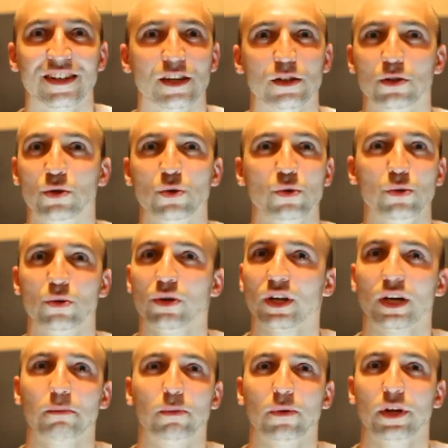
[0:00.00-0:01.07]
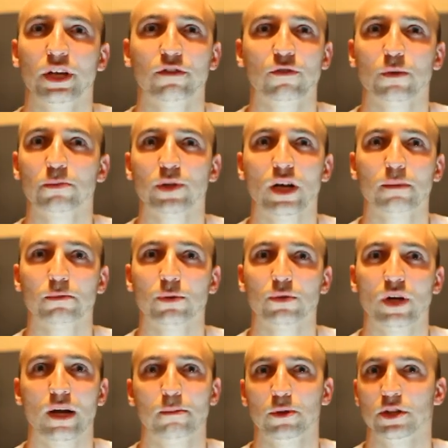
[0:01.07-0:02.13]
do you take a break from time to
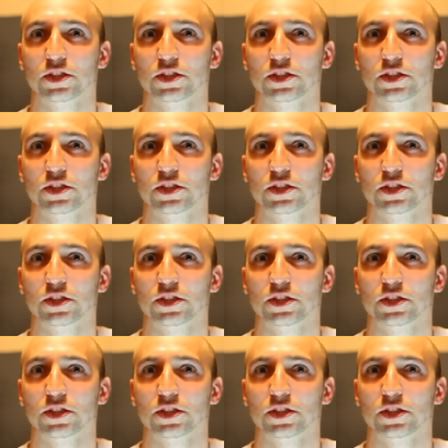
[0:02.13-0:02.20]
time?